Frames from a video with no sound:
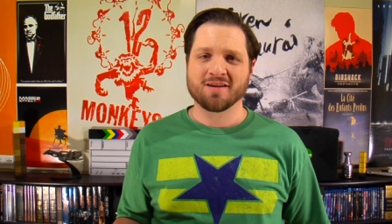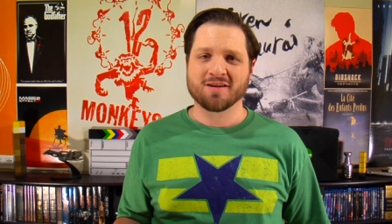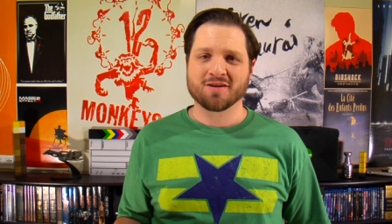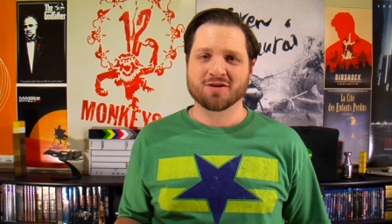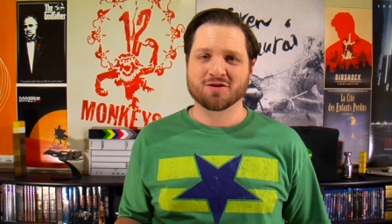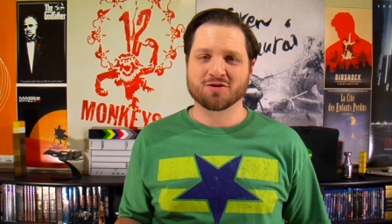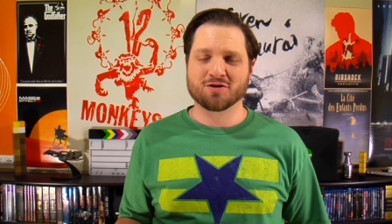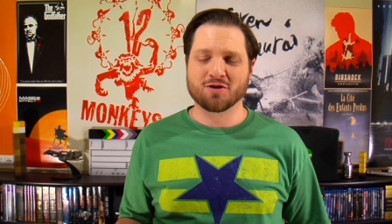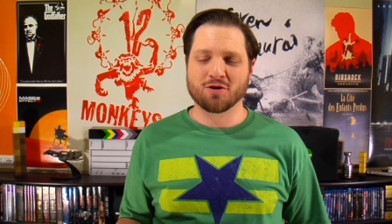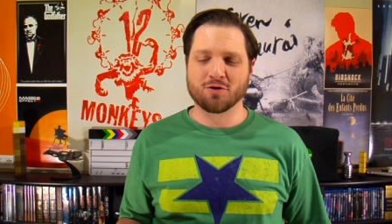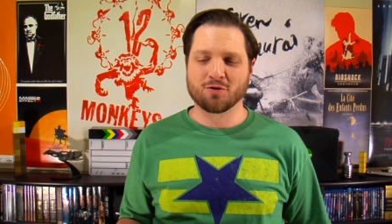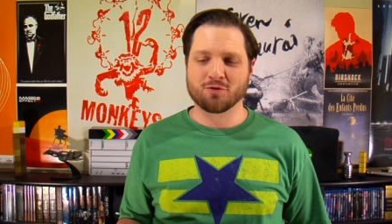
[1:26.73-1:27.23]

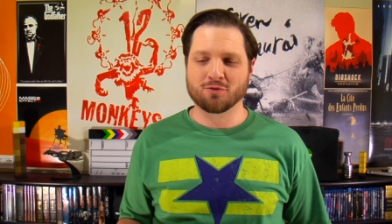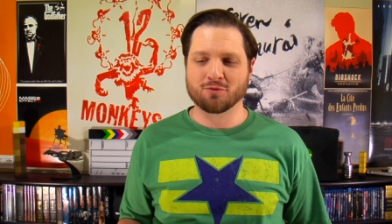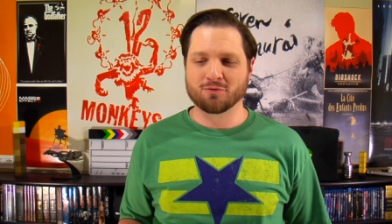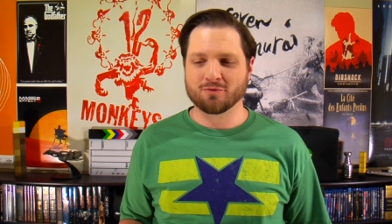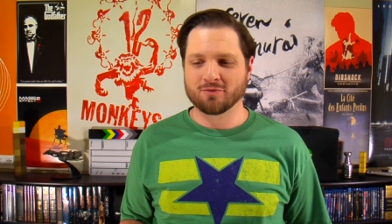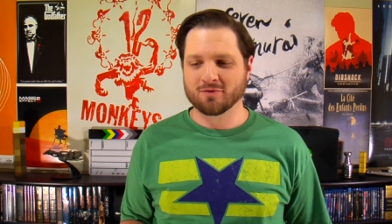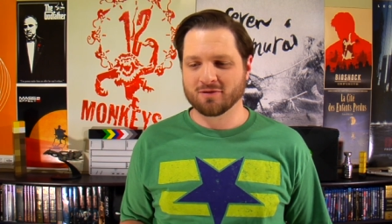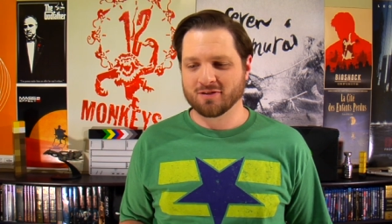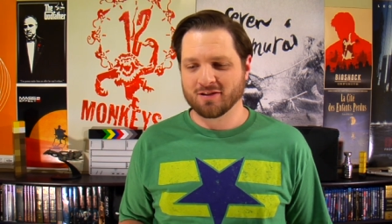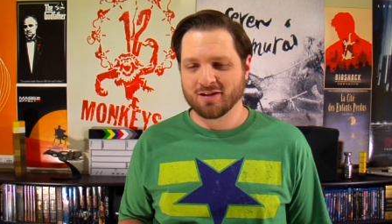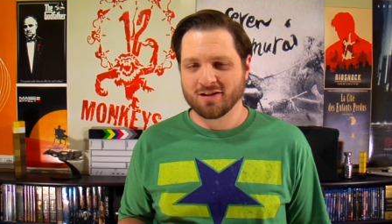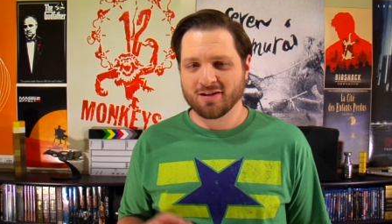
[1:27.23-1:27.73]

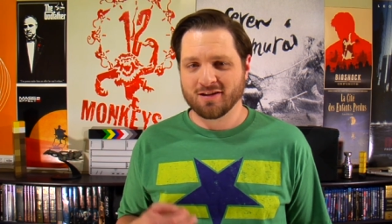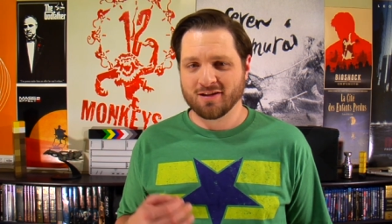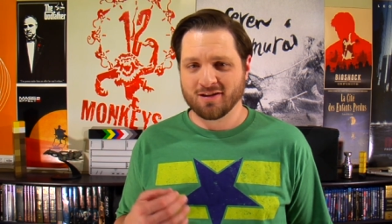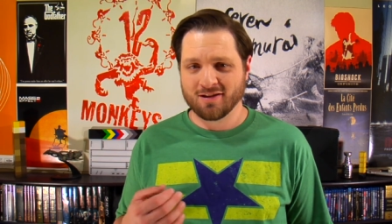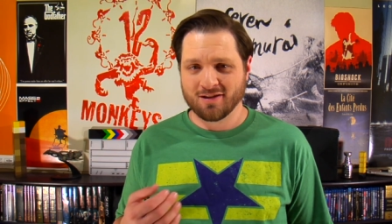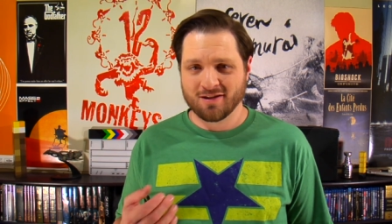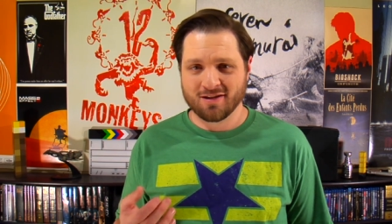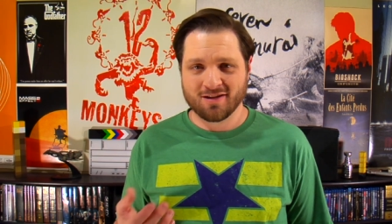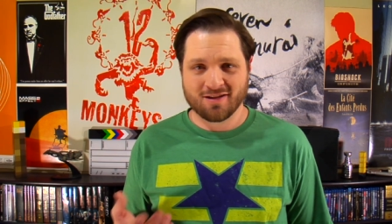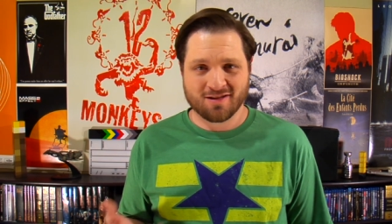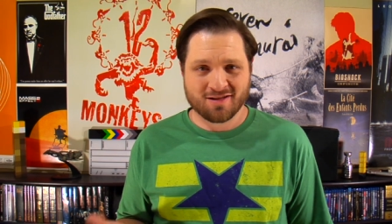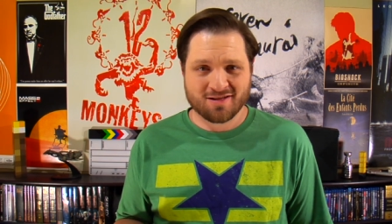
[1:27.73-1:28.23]
So,
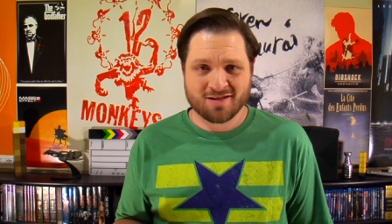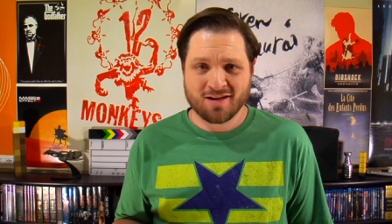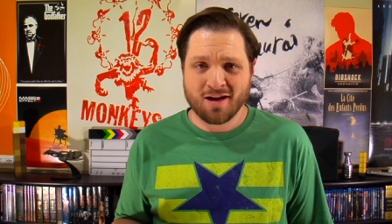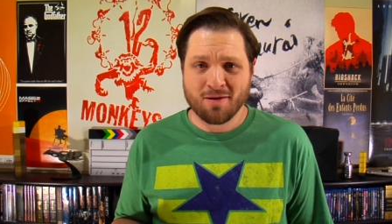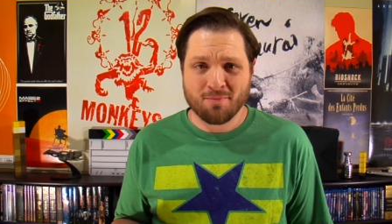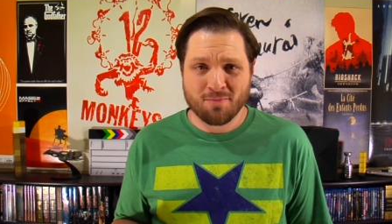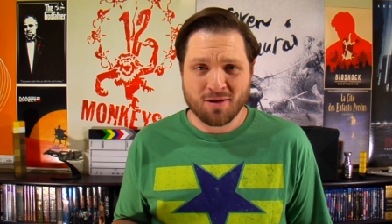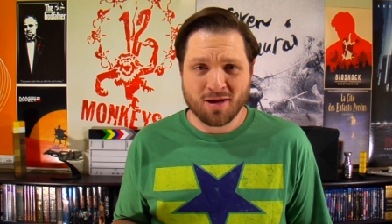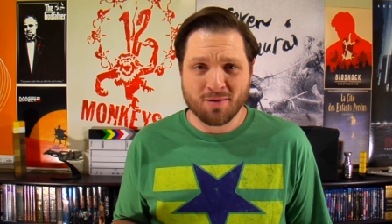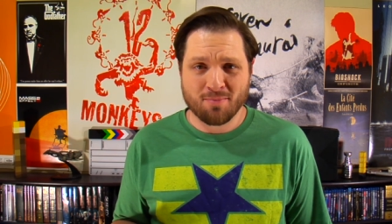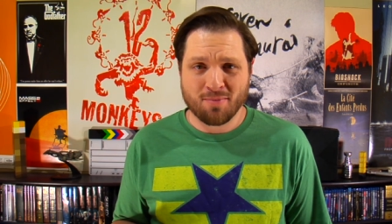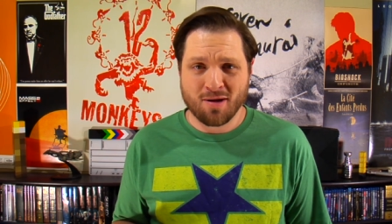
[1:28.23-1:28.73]

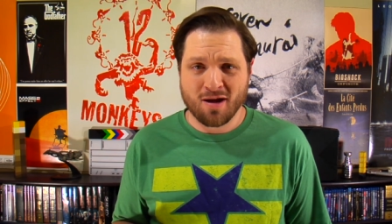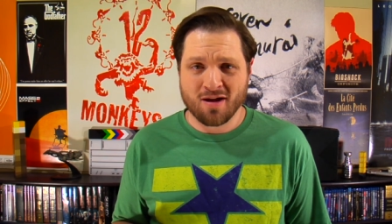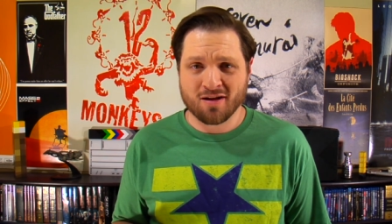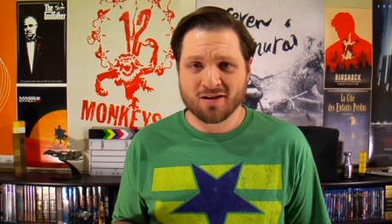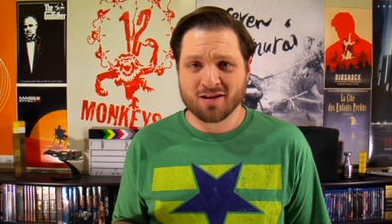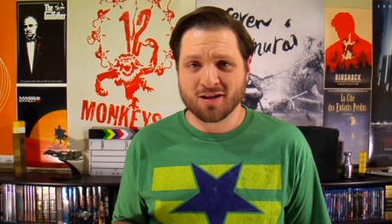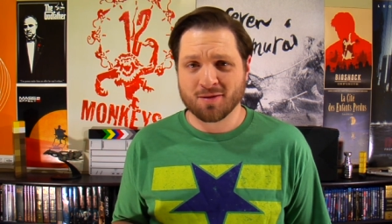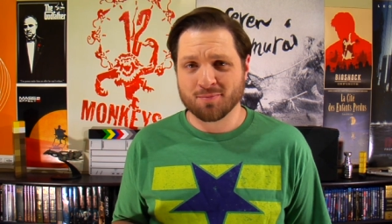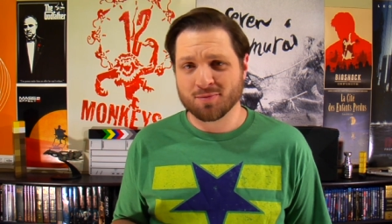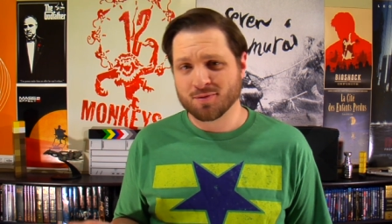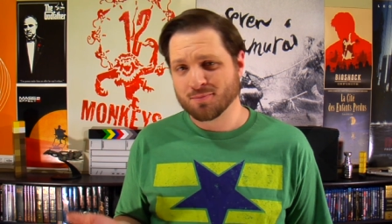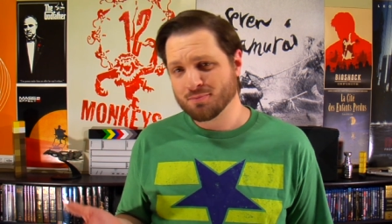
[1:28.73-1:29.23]
zombie
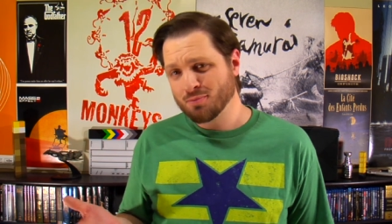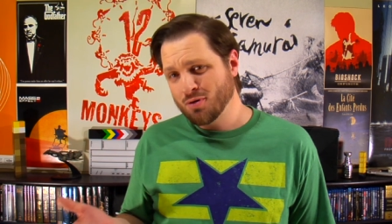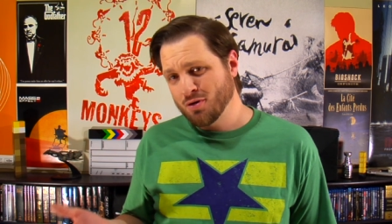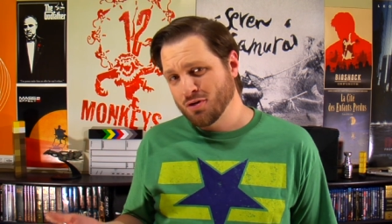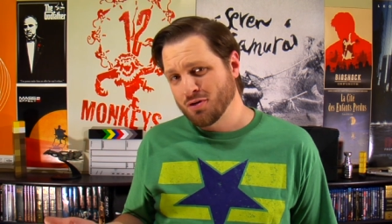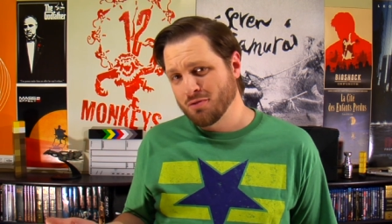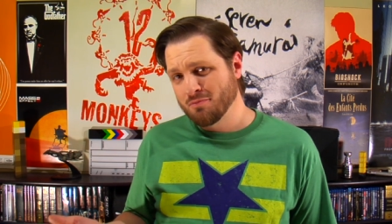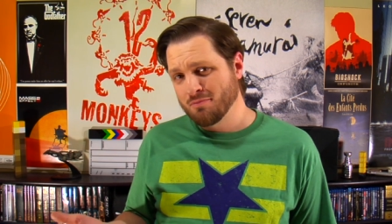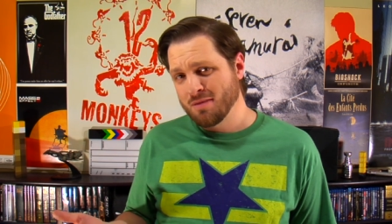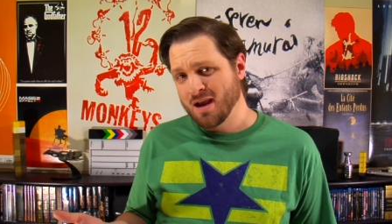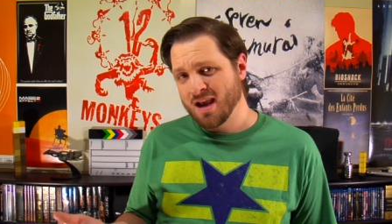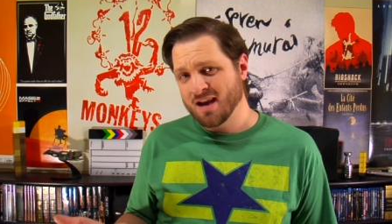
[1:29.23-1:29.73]
apocalypse,
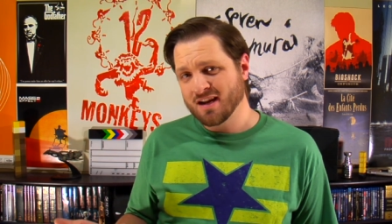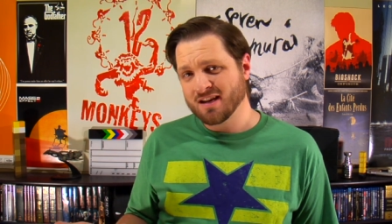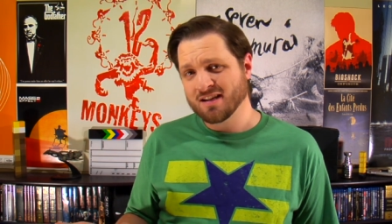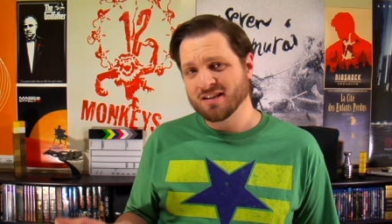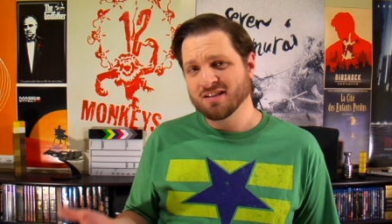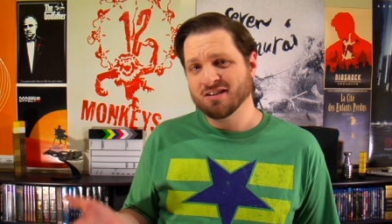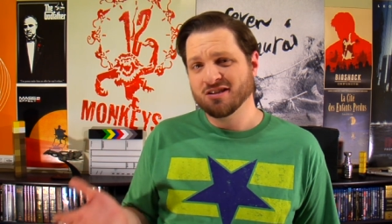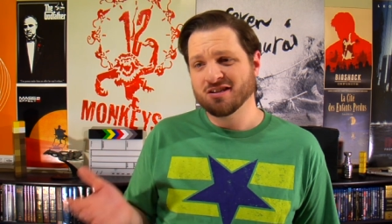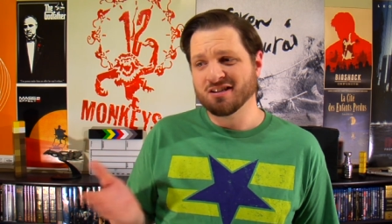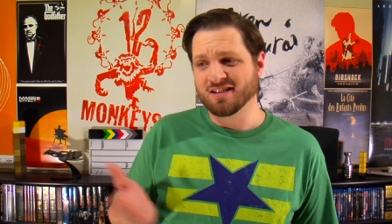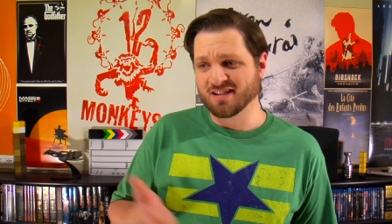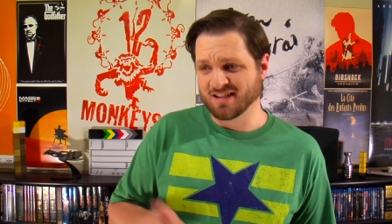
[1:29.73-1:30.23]
broken back,
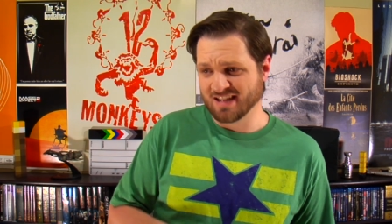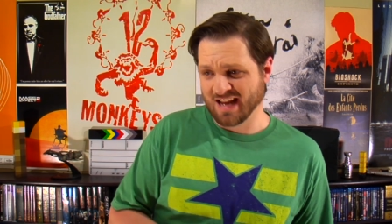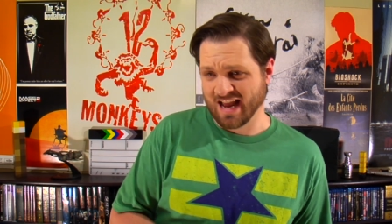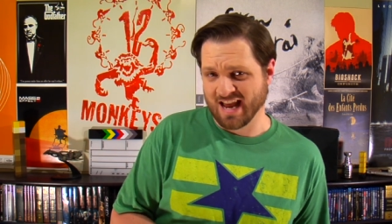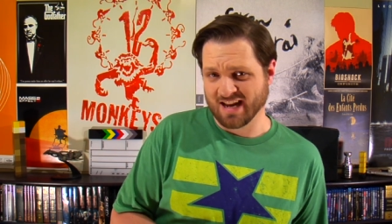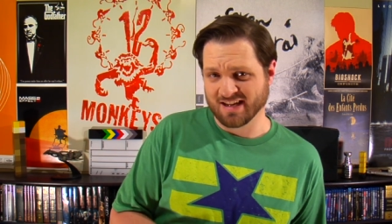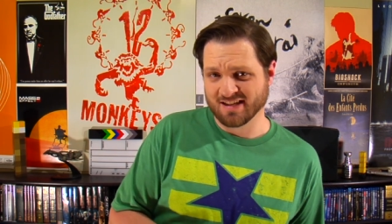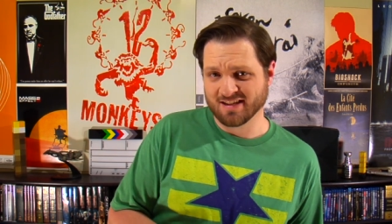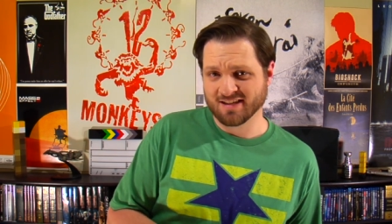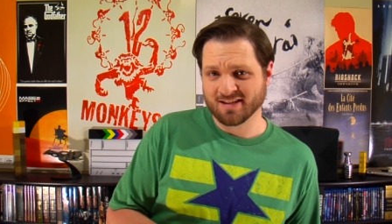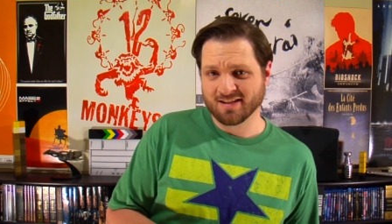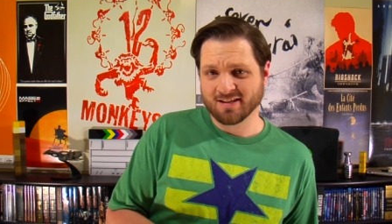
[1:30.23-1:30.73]

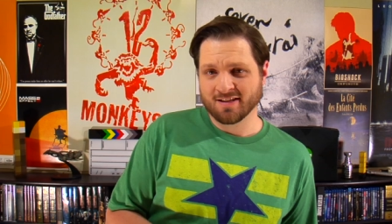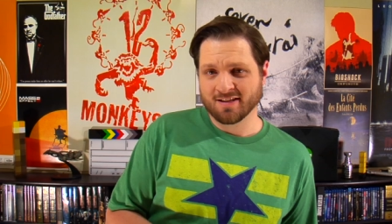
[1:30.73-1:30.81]
dead.